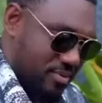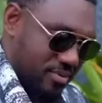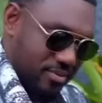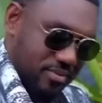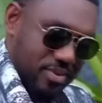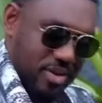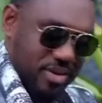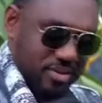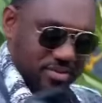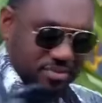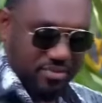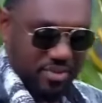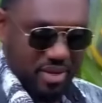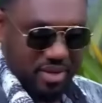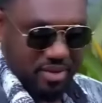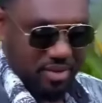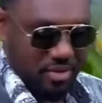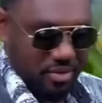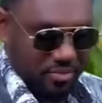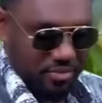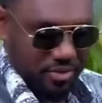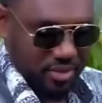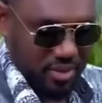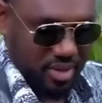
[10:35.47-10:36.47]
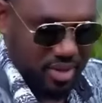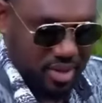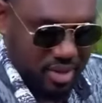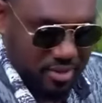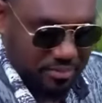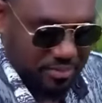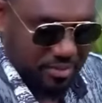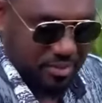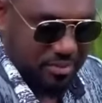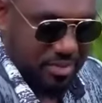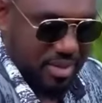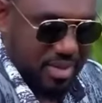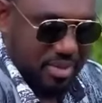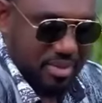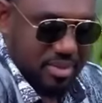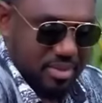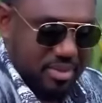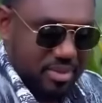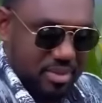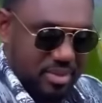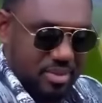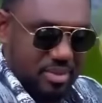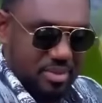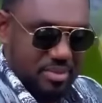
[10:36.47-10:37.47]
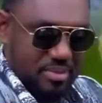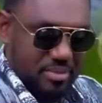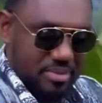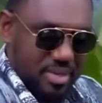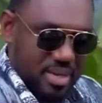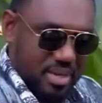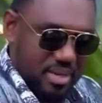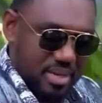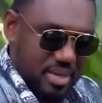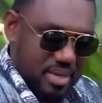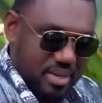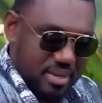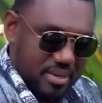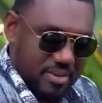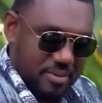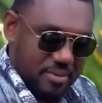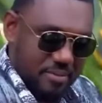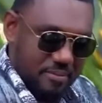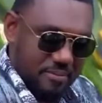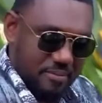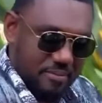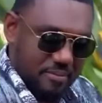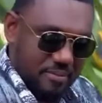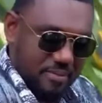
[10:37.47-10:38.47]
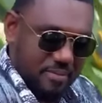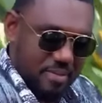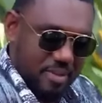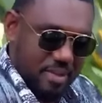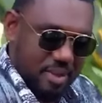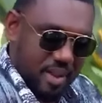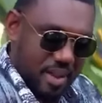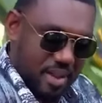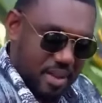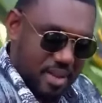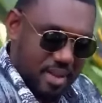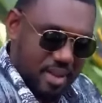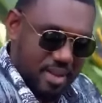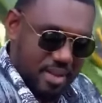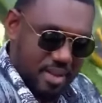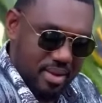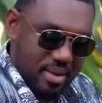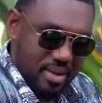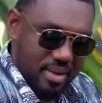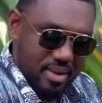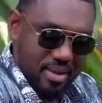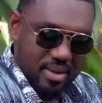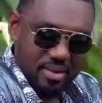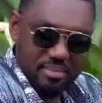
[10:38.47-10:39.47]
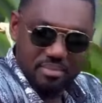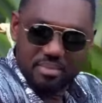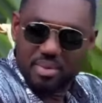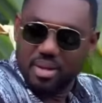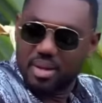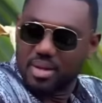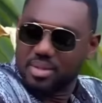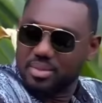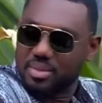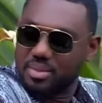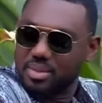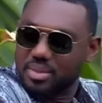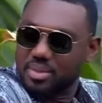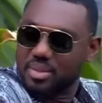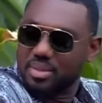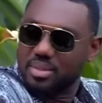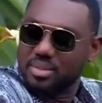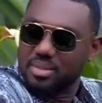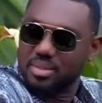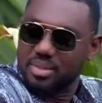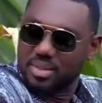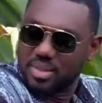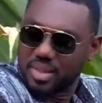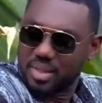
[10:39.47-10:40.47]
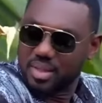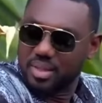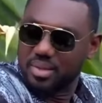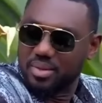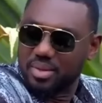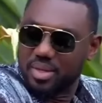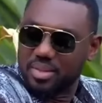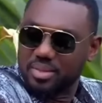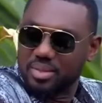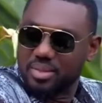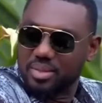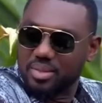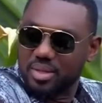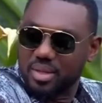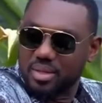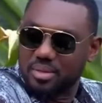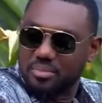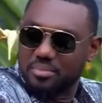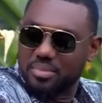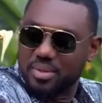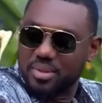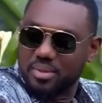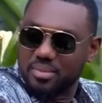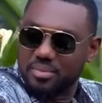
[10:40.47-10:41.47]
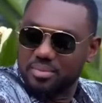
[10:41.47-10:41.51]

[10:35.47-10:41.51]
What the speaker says: Well, thank you for the compliment, but I am as single as a dollar